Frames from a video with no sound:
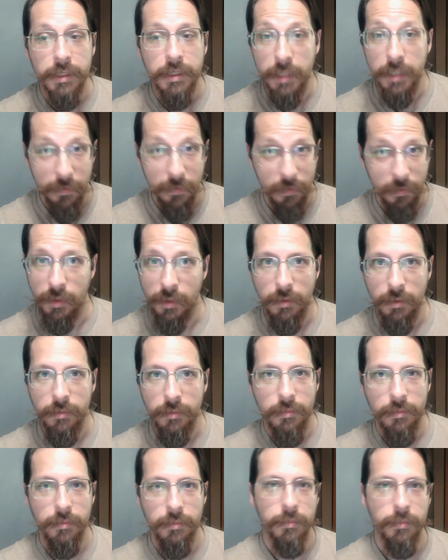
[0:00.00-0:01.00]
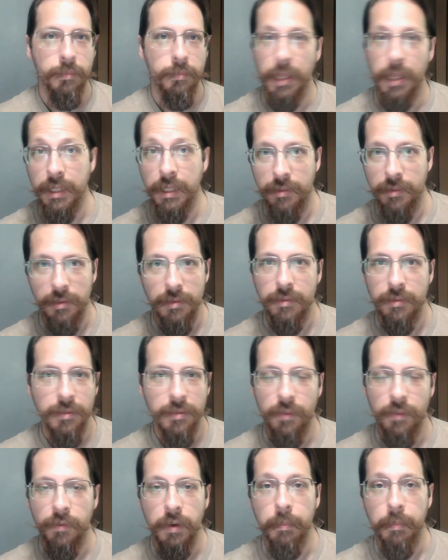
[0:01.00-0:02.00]
different places,
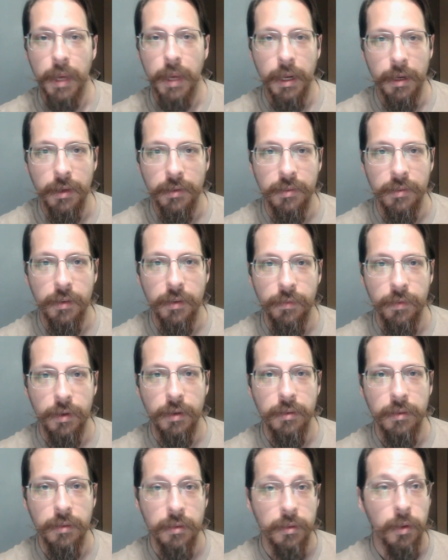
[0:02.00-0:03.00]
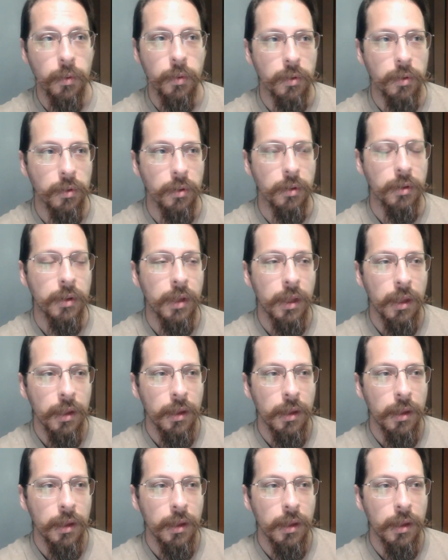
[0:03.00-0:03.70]
different metas, different local